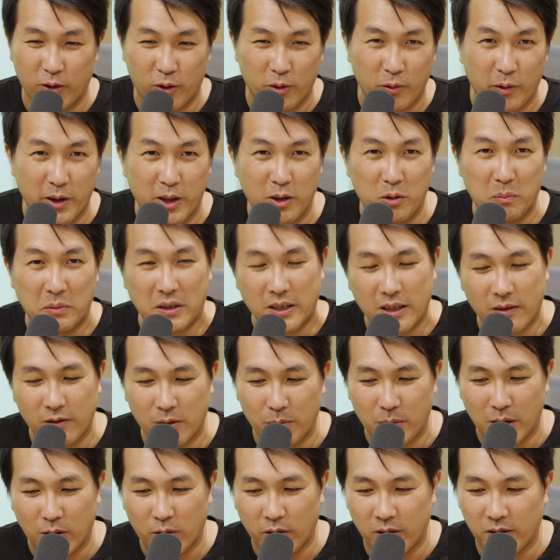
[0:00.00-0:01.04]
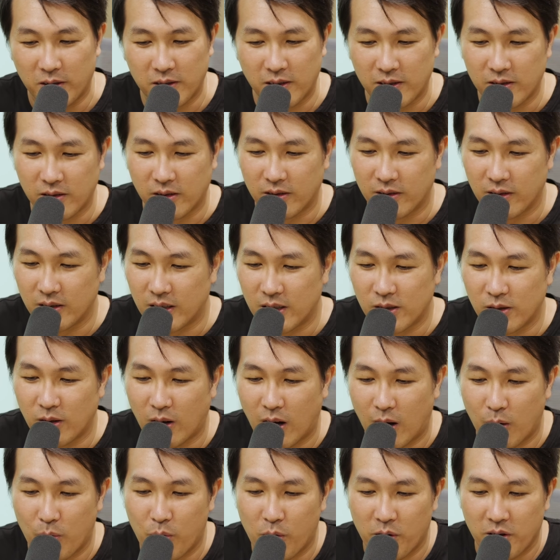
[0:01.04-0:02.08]
or whether you believe in Bitcoin because that's not
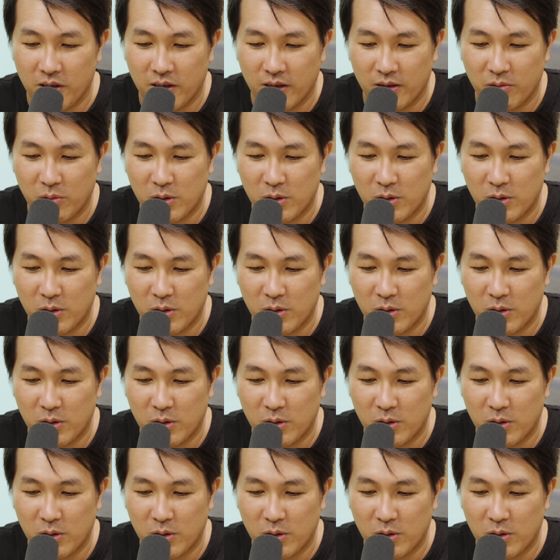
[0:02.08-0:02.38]
our point here.